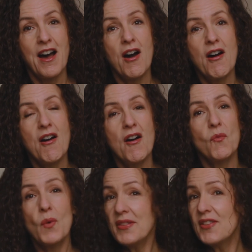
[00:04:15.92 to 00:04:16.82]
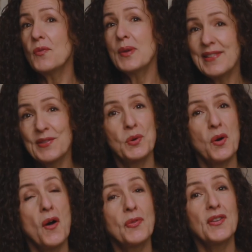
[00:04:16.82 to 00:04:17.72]
are ones that we
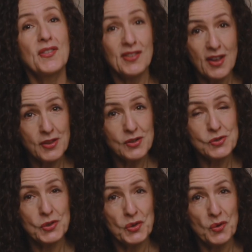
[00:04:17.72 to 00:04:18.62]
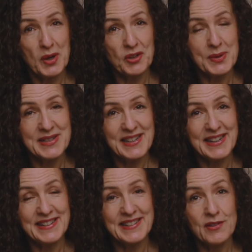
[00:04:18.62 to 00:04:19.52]
saw on the southern tour which we
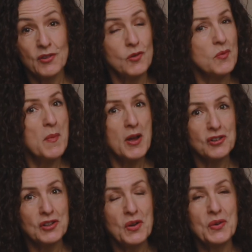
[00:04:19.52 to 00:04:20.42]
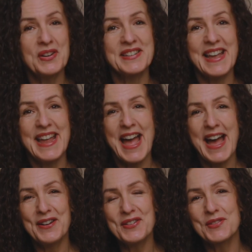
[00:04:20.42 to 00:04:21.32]
did. This is a much longer day
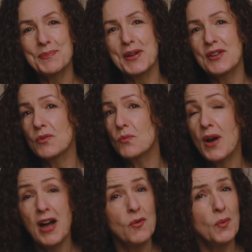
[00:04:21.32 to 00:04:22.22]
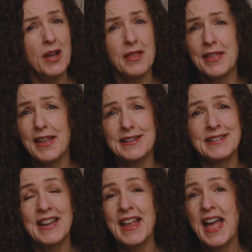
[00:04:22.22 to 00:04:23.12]
out, but well worth
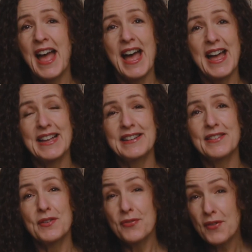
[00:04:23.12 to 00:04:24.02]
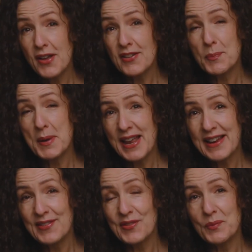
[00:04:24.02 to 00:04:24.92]
it. And the first
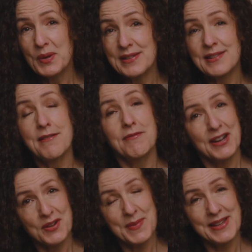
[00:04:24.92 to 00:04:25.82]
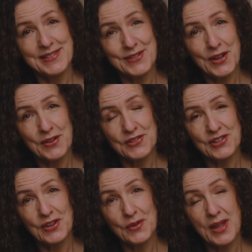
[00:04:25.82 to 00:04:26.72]
place which I recommend you go
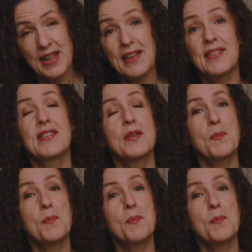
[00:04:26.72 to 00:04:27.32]
to is the